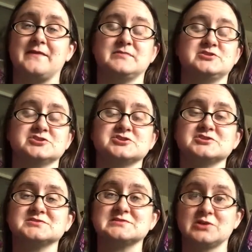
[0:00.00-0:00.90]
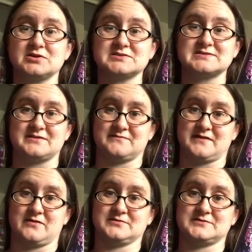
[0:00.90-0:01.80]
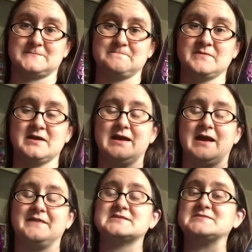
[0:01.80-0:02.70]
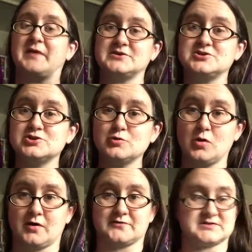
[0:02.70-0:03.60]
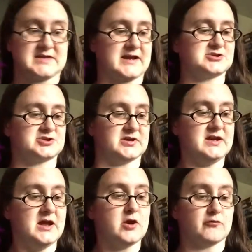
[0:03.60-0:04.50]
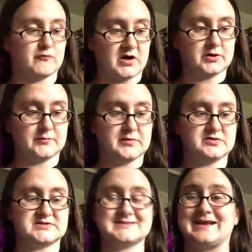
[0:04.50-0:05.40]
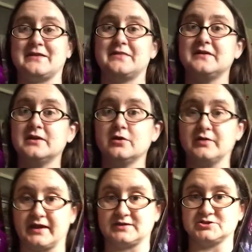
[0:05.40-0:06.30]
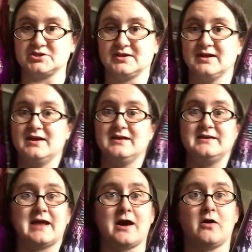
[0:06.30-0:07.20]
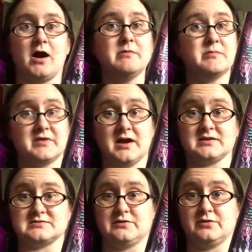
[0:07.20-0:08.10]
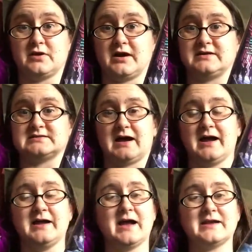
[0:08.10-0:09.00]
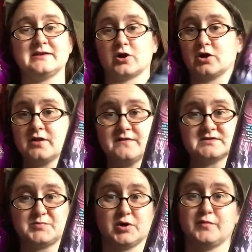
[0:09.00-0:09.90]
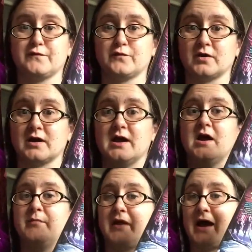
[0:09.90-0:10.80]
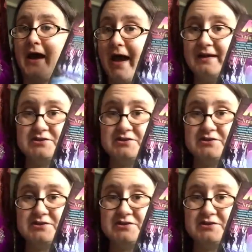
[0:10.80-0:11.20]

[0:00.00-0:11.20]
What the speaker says: the Magicians Lost and Found. And this is by two authors, actually, Rucker Moses and Theo Gangi. Now, I'm going to be honest with you guys. I hadn't heard of this book before, but I had to